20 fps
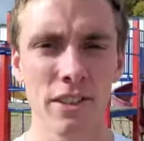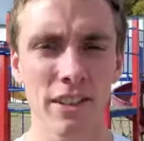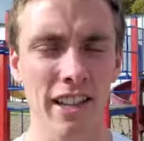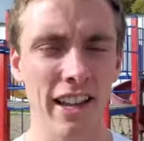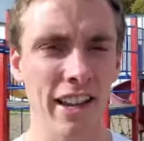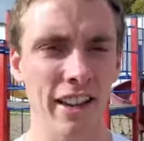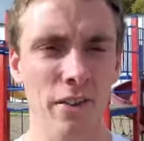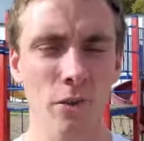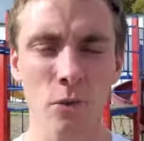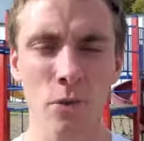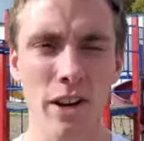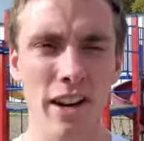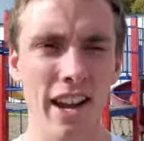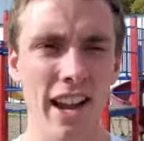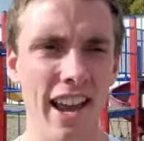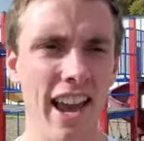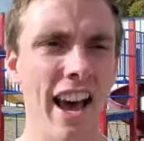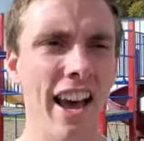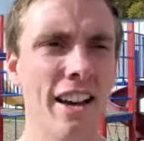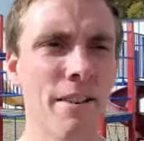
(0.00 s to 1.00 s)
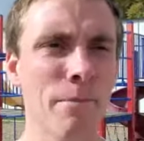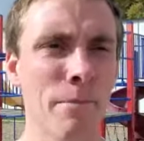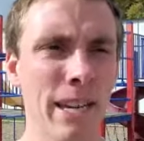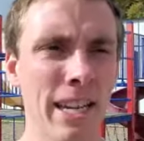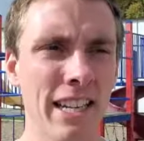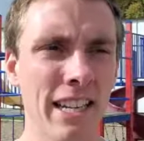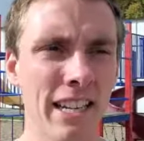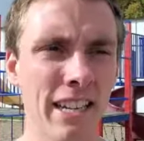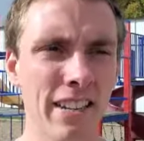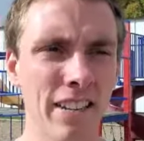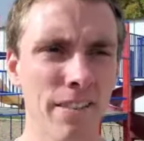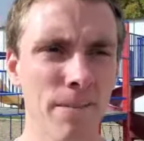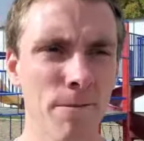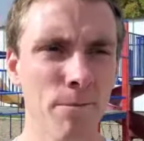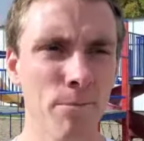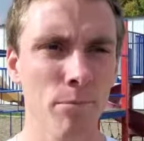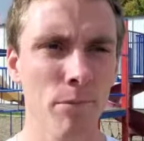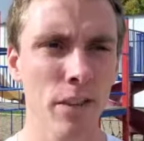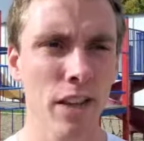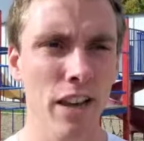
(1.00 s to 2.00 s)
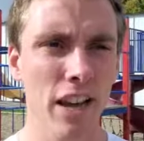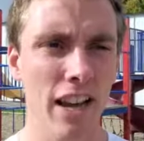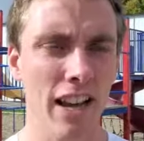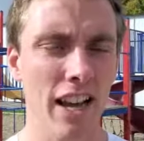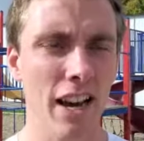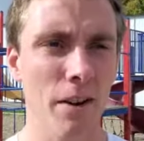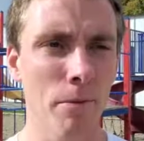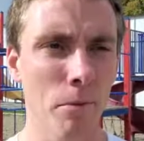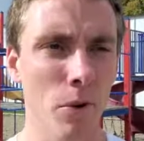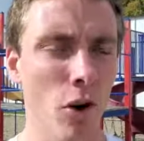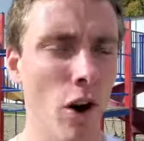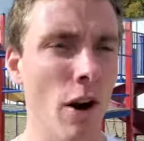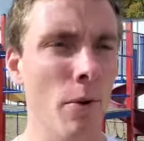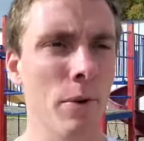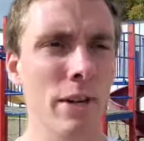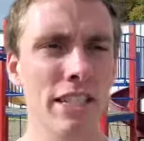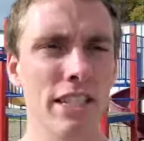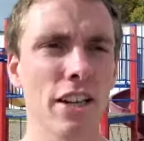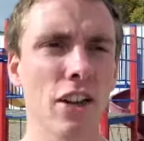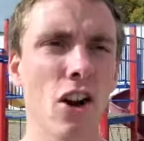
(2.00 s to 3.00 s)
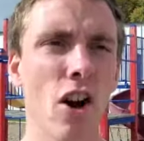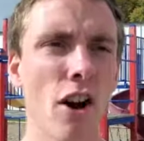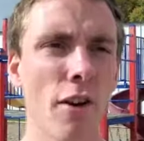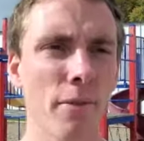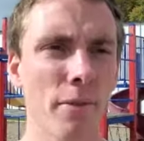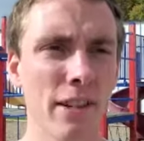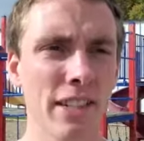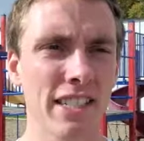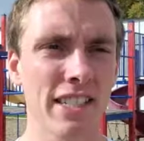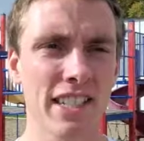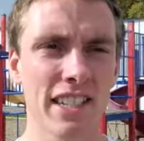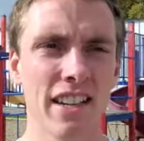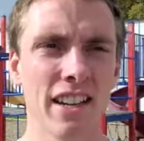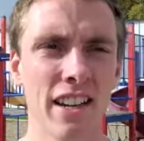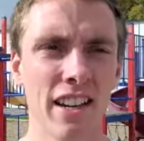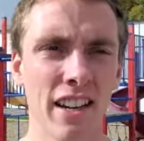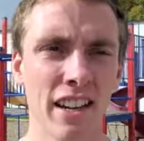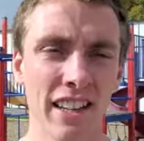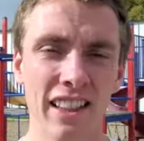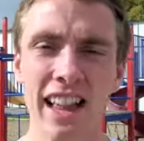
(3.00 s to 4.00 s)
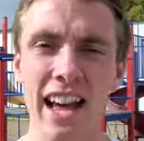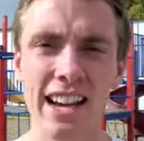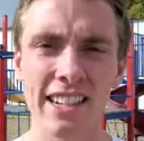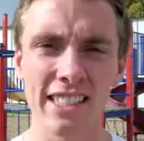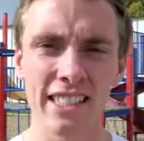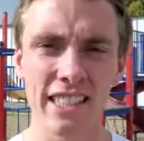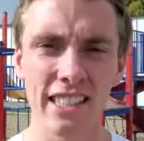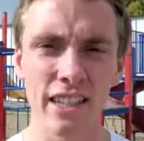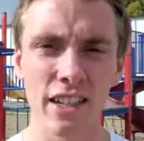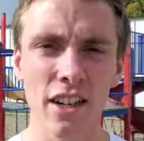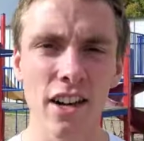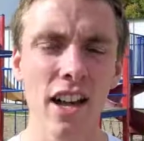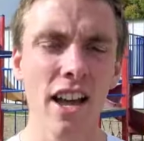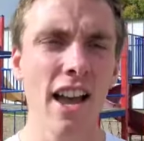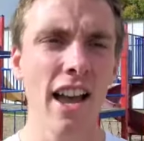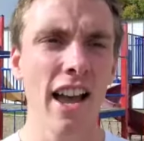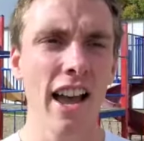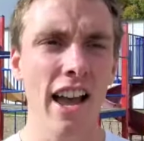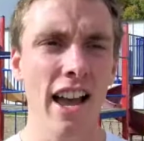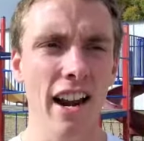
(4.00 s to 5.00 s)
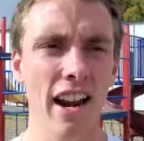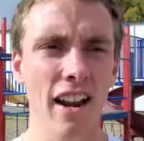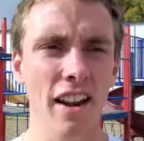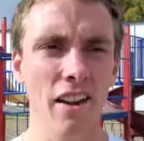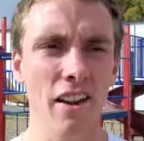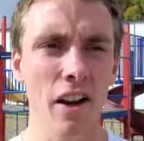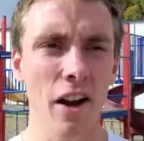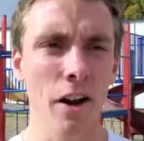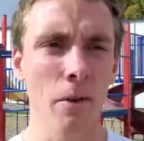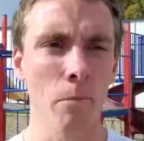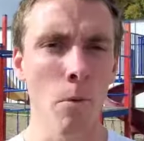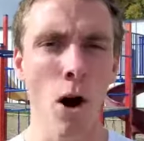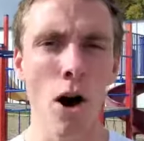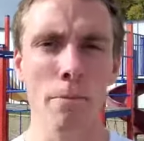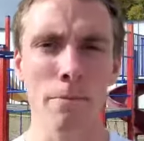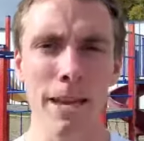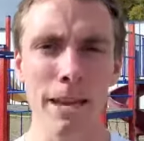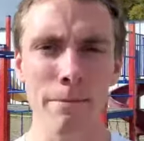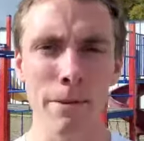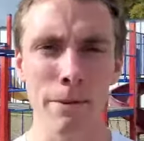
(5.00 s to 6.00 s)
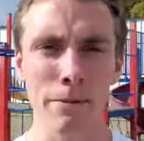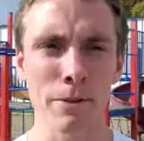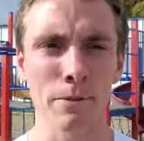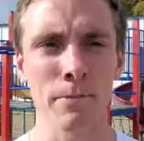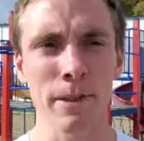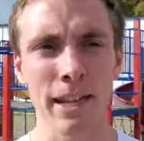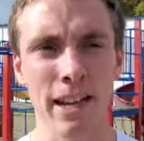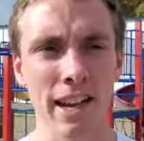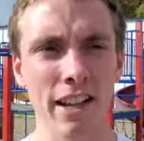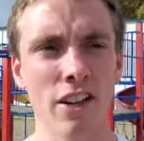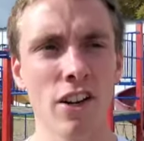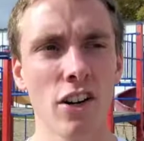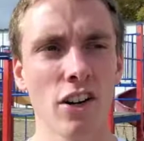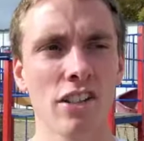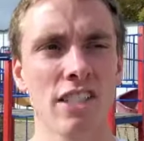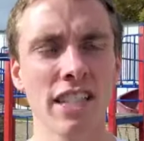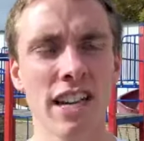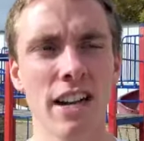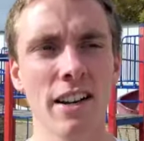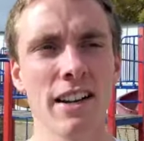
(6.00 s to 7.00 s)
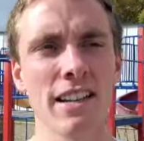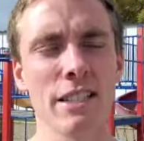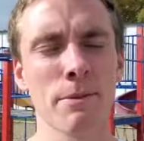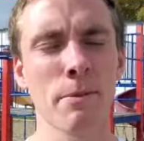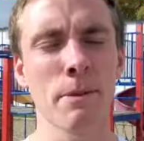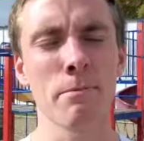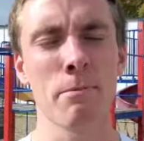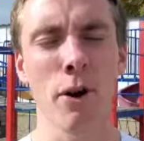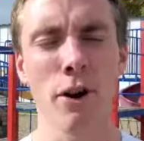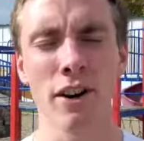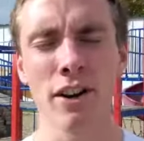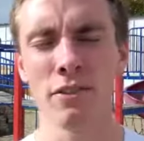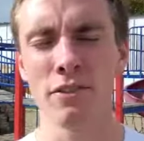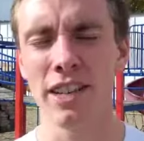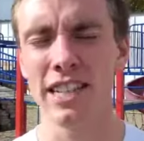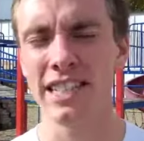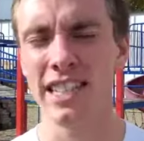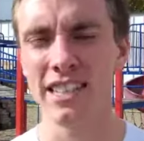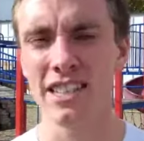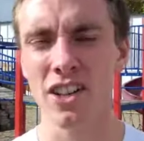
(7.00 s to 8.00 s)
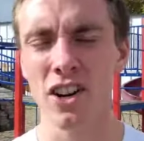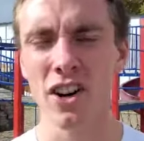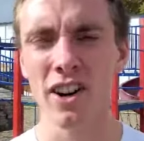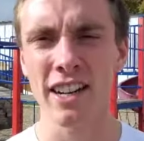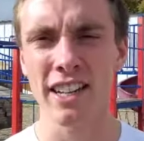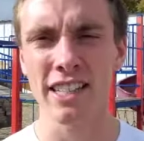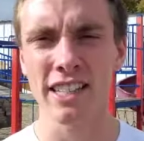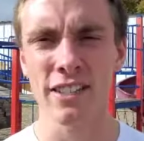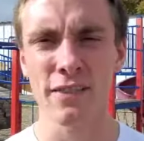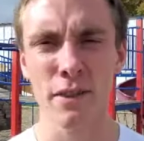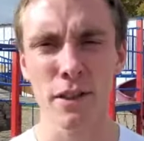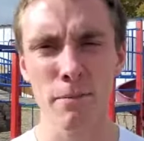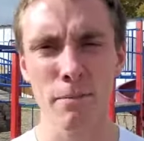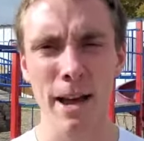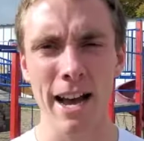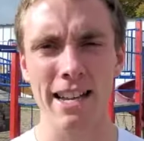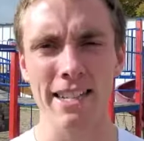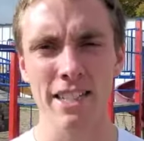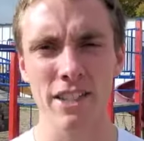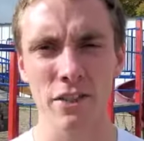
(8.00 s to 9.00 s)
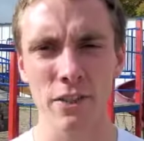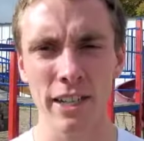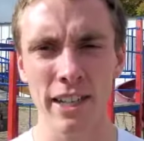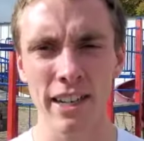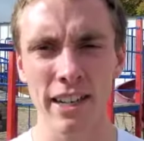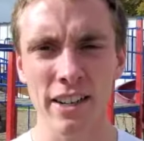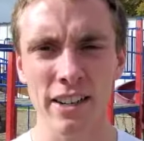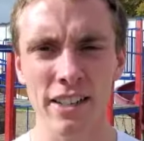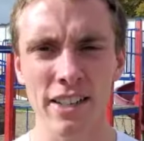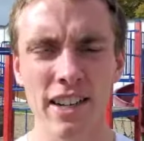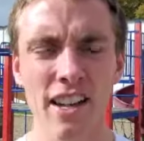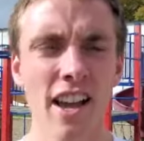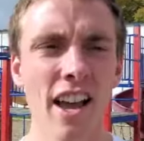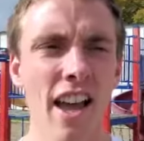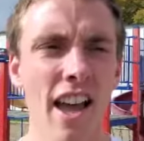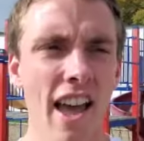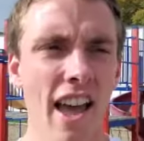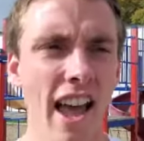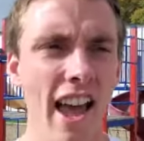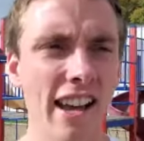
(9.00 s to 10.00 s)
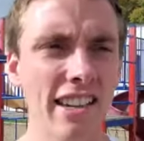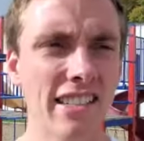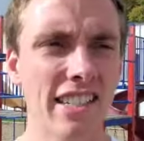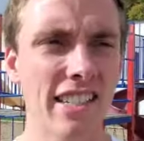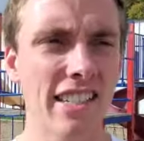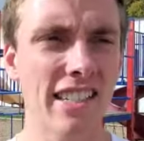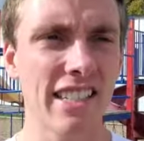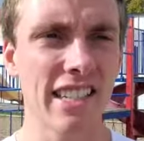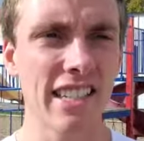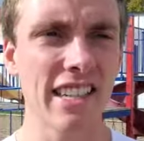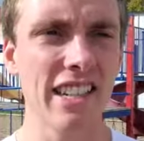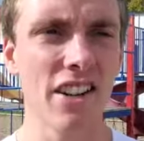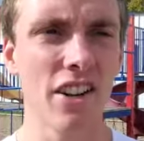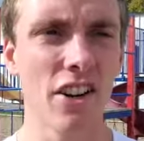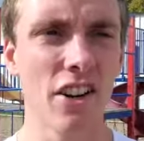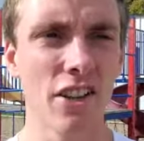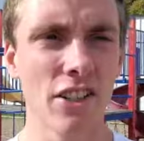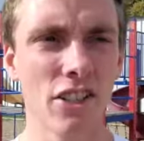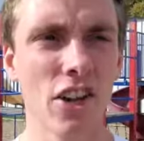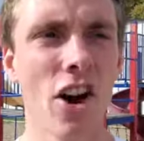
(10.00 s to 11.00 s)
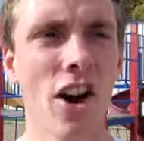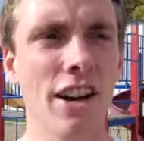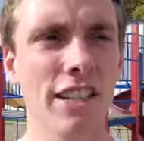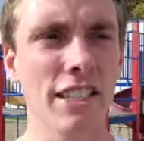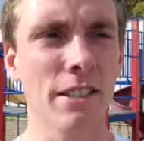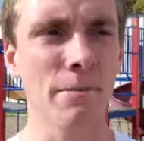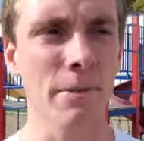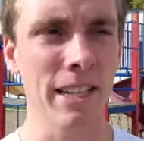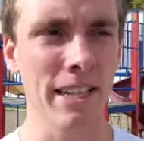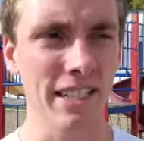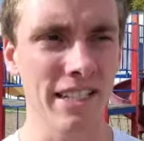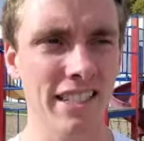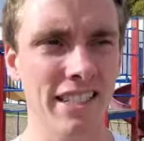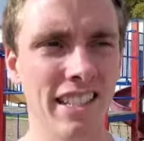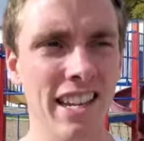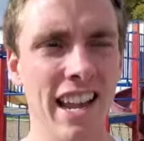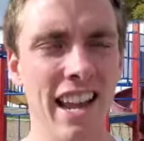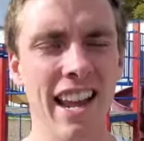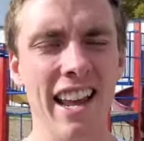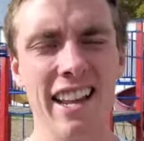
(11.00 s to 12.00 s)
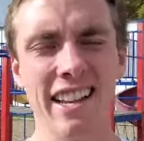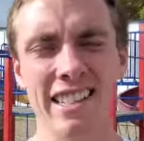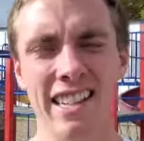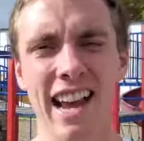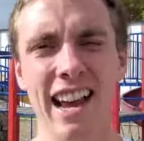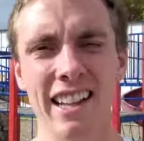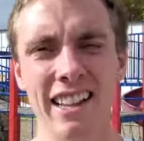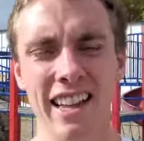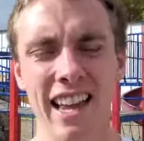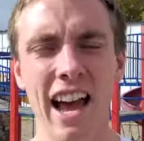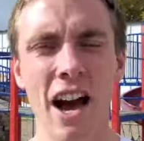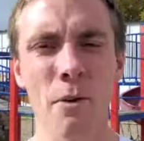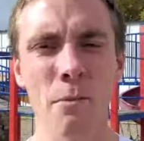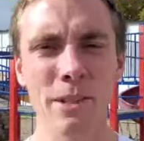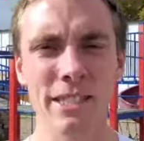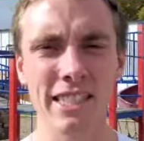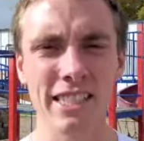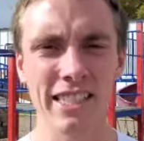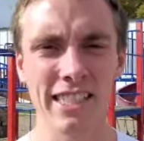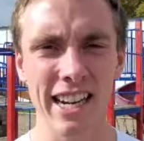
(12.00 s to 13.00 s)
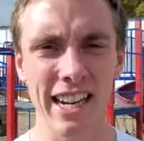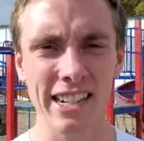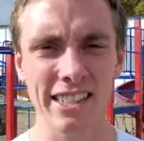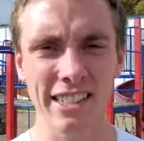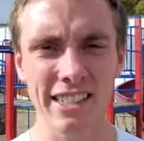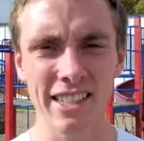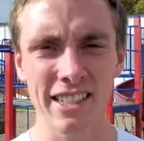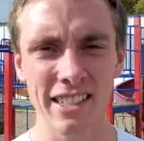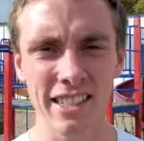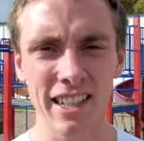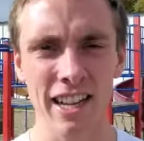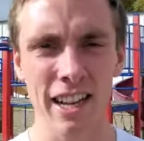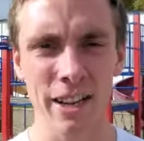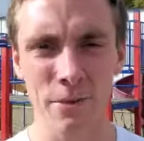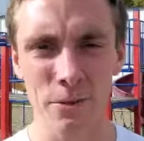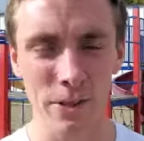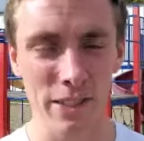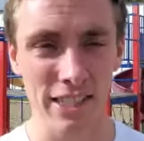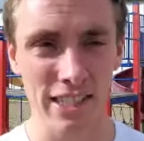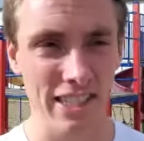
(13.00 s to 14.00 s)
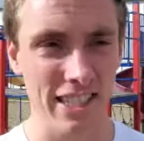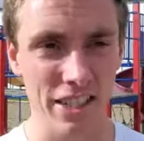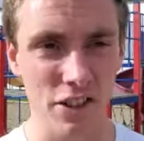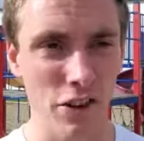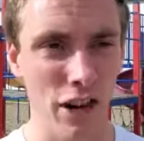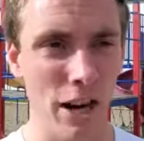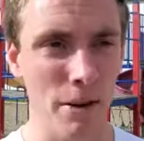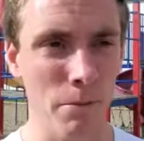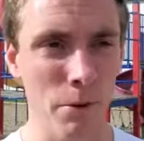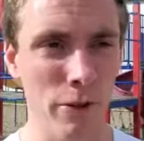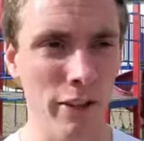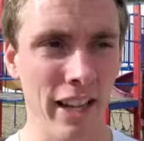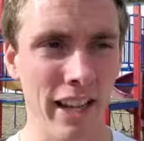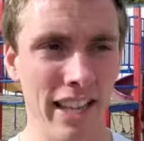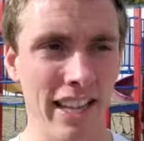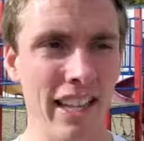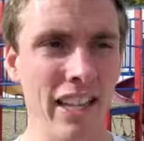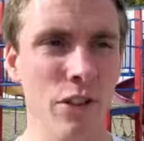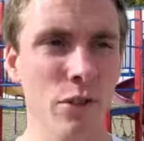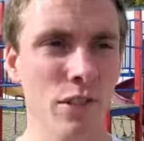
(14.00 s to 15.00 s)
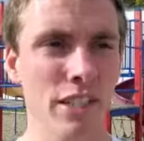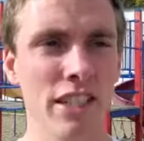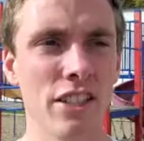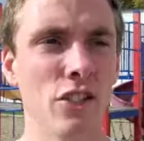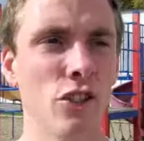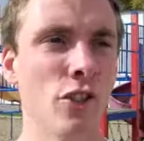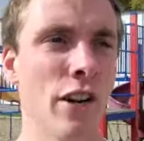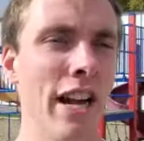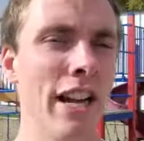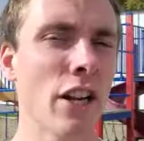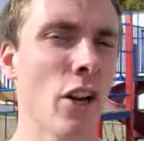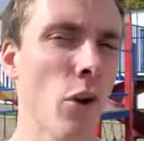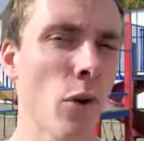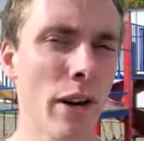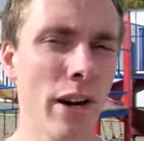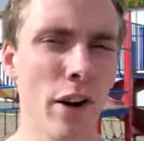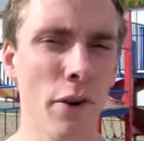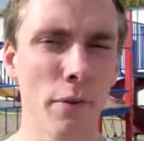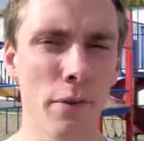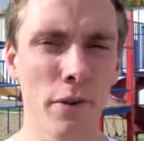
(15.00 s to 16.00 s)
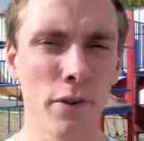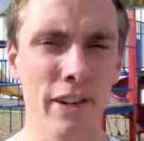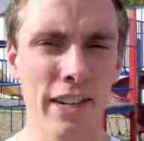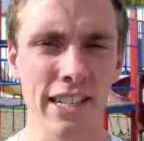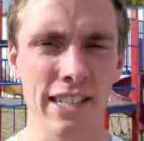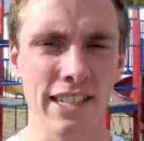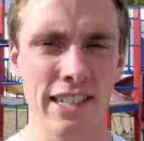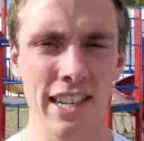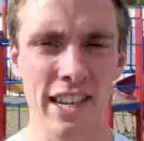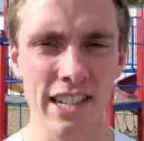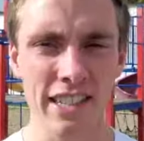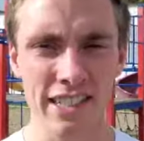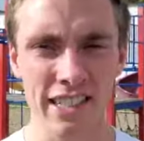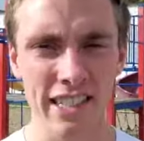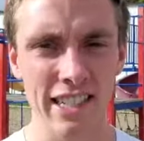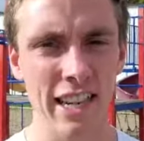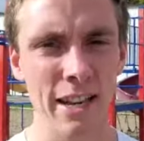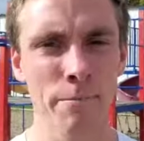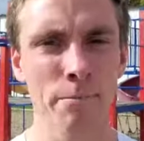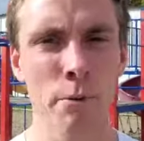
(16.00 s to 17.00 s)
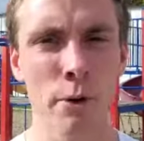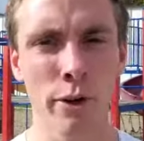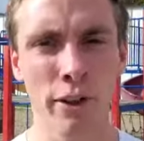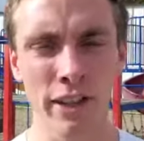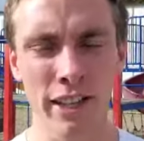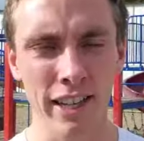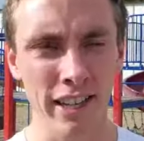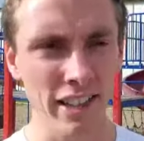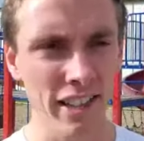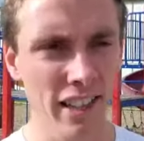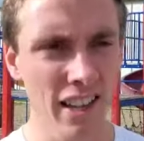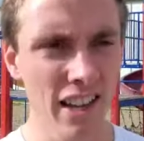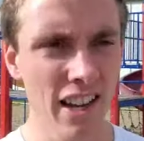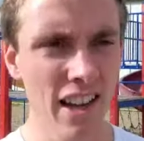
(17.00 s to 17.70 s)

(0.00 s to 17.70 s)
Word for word: Like when I had a meeting I or I went to a conference uh, last year, and a, a, mom came up to me, and her son has been part of Recess Guardians for the past three years, and to see her talk to me and say exactly how much it changed his life was just incredible. Like he used to dread going out for recess, he'd get bullied,